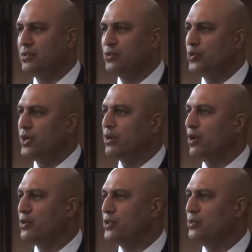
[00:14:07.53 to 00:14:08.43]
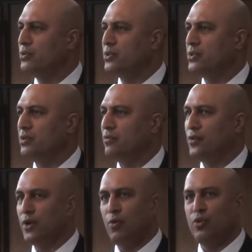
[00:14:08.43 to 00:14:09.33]
drawing cartoons
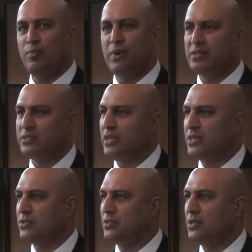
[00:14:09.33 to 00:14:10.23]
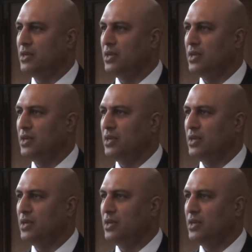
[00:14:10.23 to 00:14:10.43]
for the whole of the maths lesson.